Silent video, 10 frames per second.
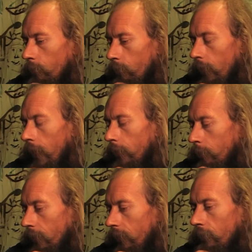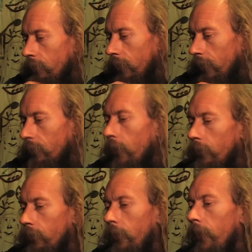Well, anyway, there's. It
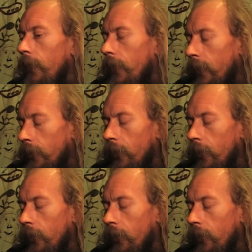does. It.